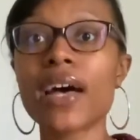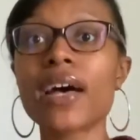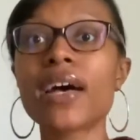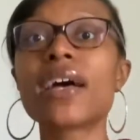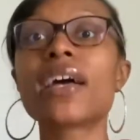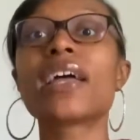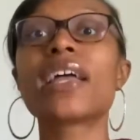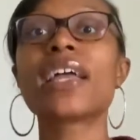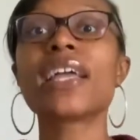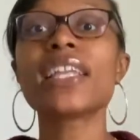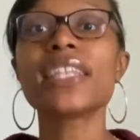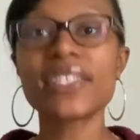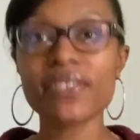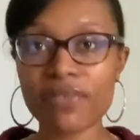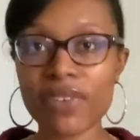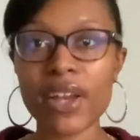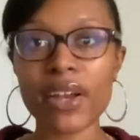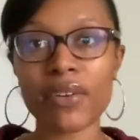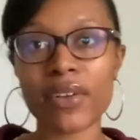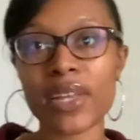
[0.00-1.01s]
It's
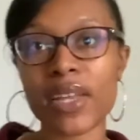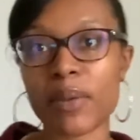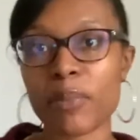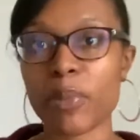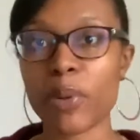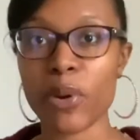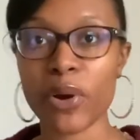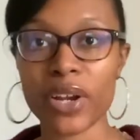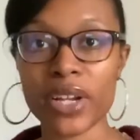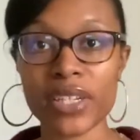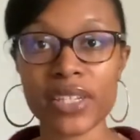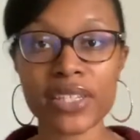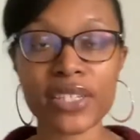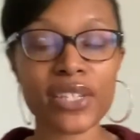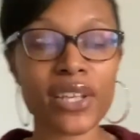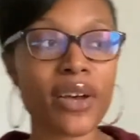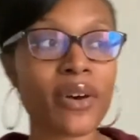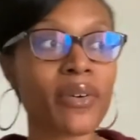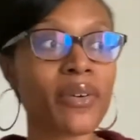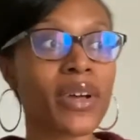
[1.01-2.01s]
very important.
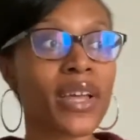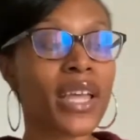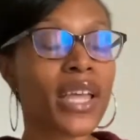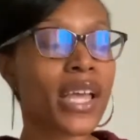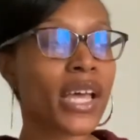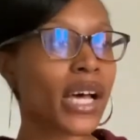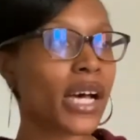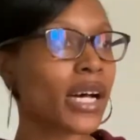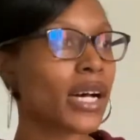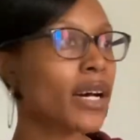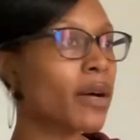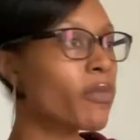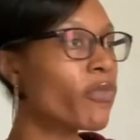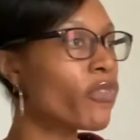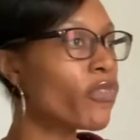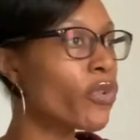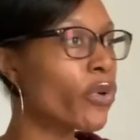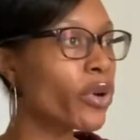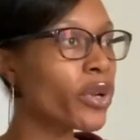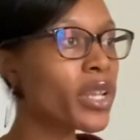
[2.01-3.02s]
So
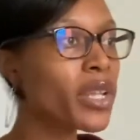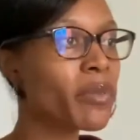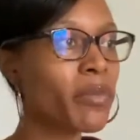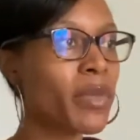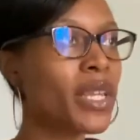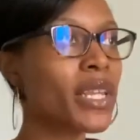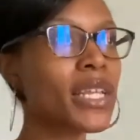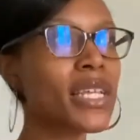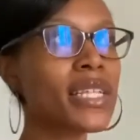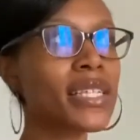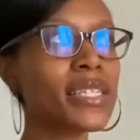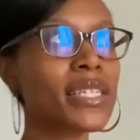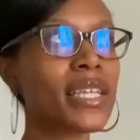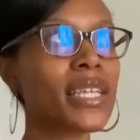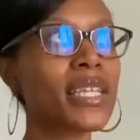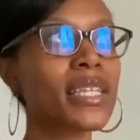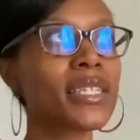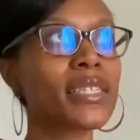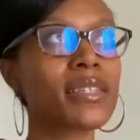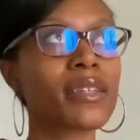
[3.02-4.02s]
40 minutes
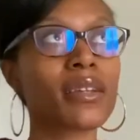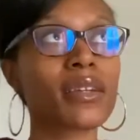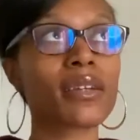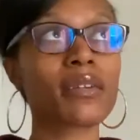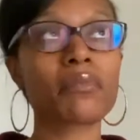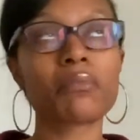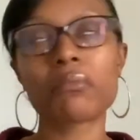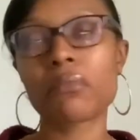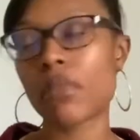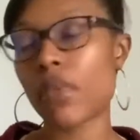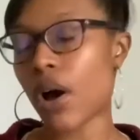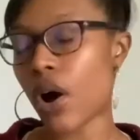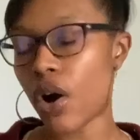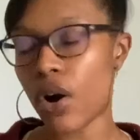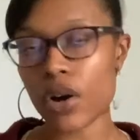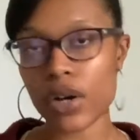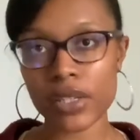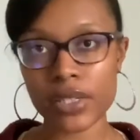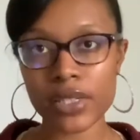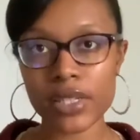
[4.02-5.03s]
is
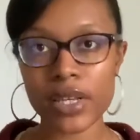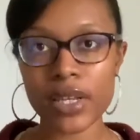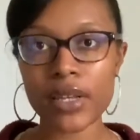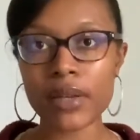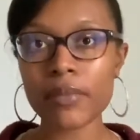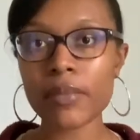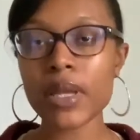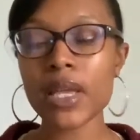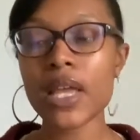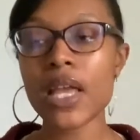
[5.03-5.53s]
awesome.